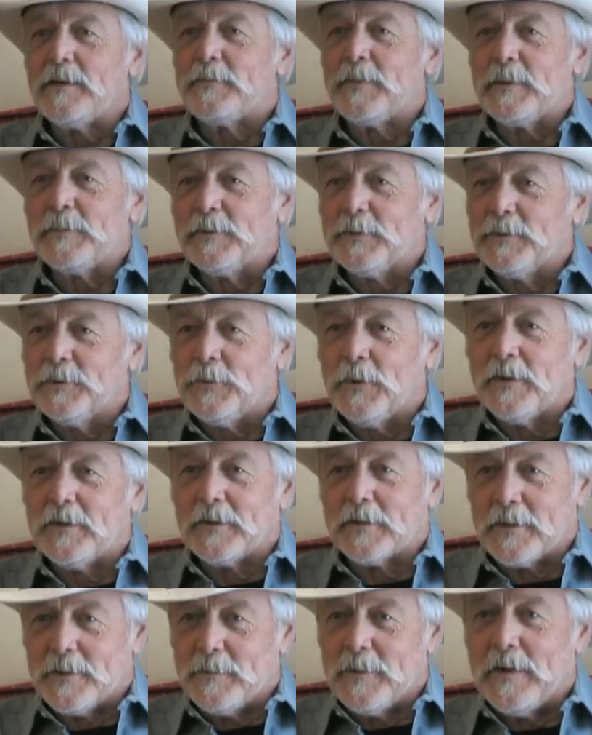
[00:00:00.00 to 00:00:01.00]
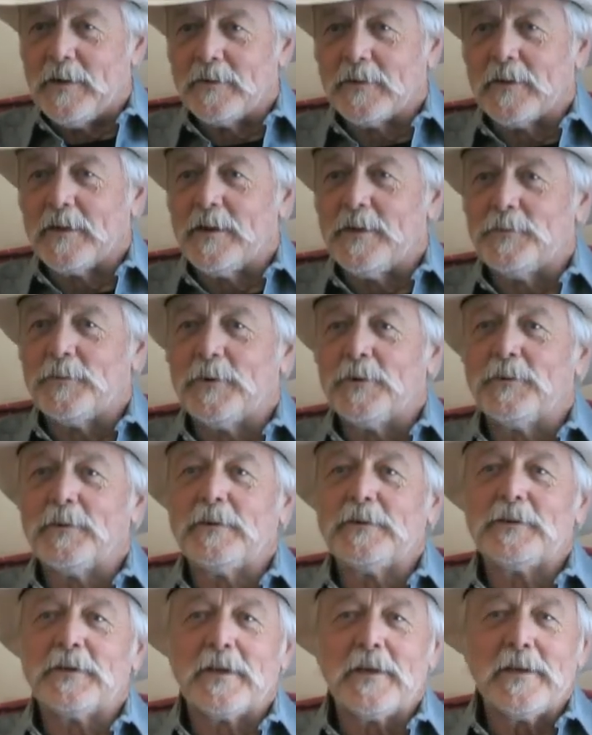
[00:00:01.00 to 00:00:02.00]
of people who want to come out and cowboy.
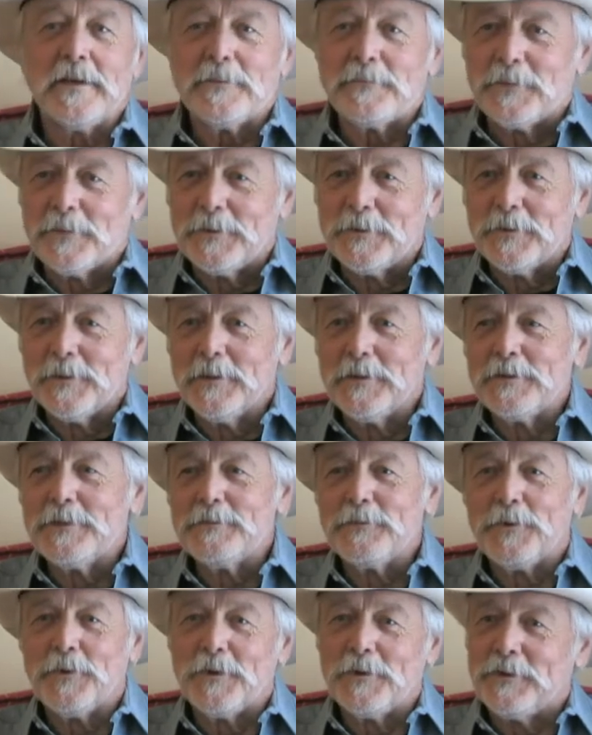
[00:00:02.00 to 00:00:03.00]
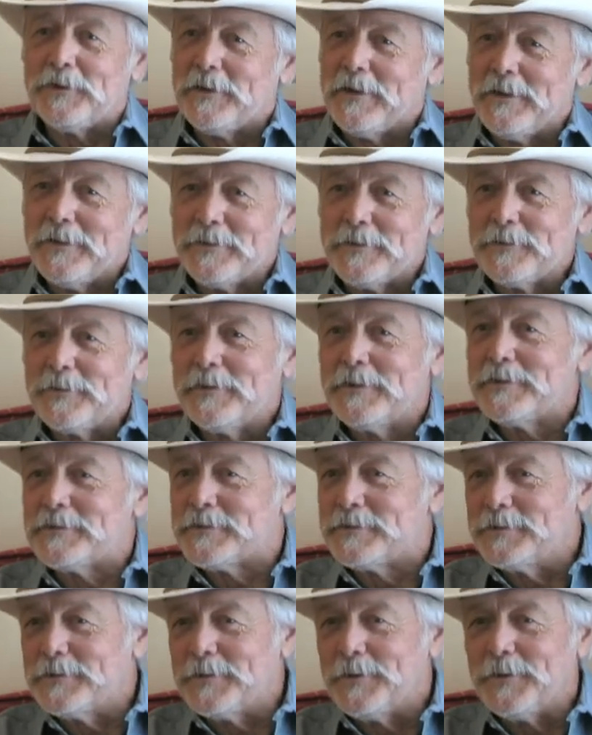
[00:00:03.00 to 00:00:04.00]
Well, you get up too early in the morning, you're out there when it's
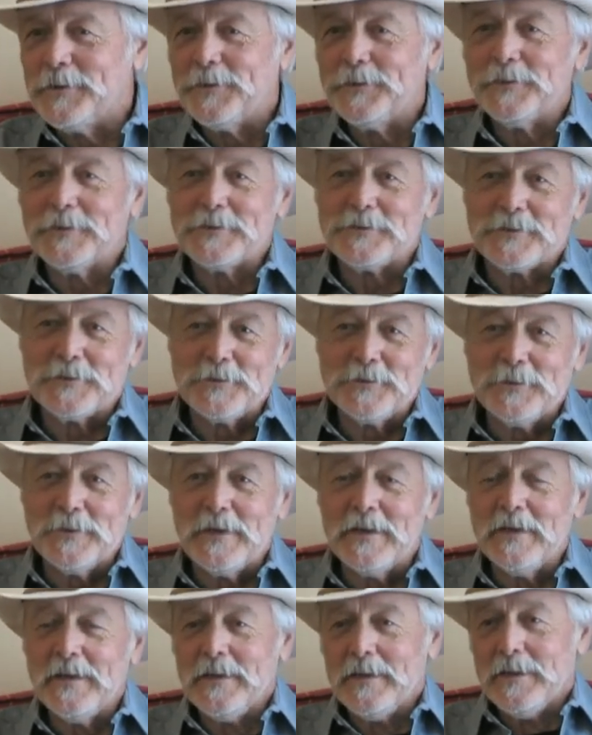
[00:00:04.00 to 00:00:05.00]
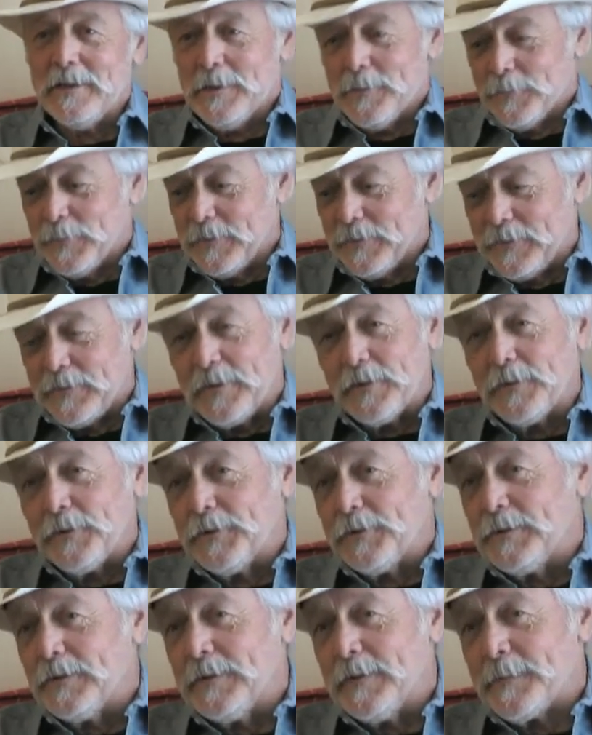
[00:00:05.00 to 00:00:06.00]
too cold, it's too wet, but they'll
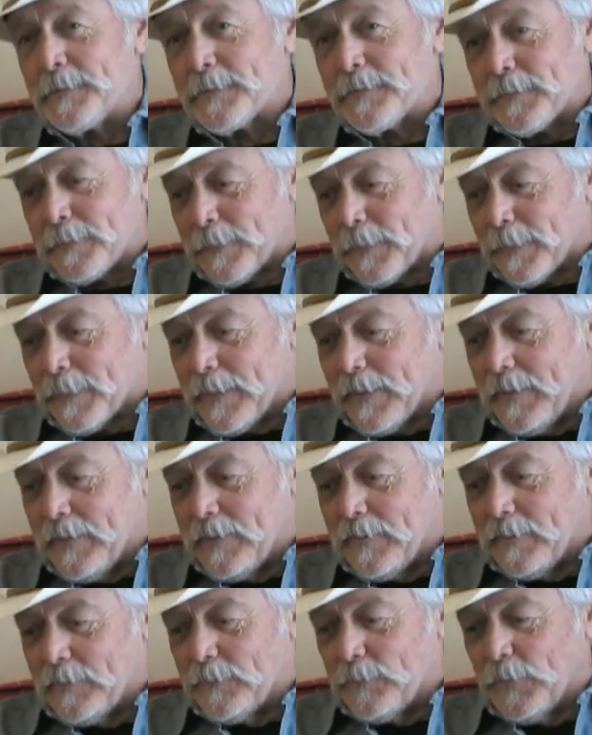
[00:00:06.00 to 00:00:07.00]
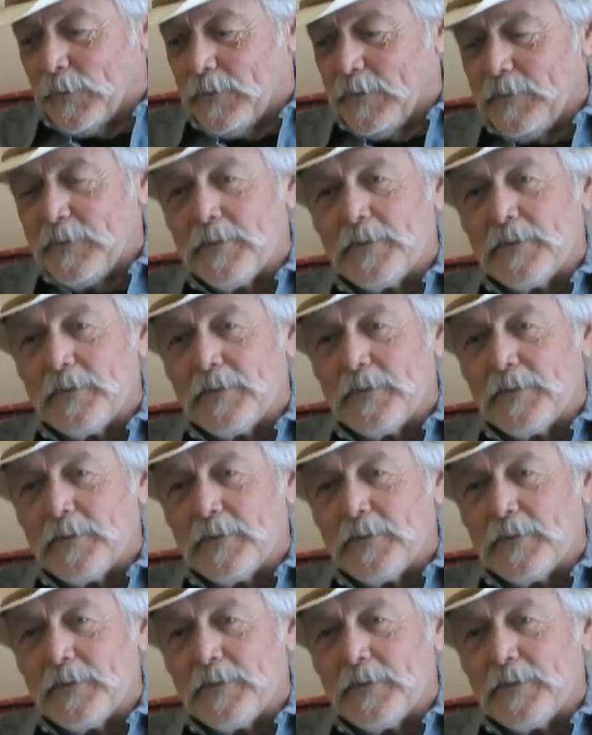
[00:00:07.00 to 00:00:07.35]
do it. And one of the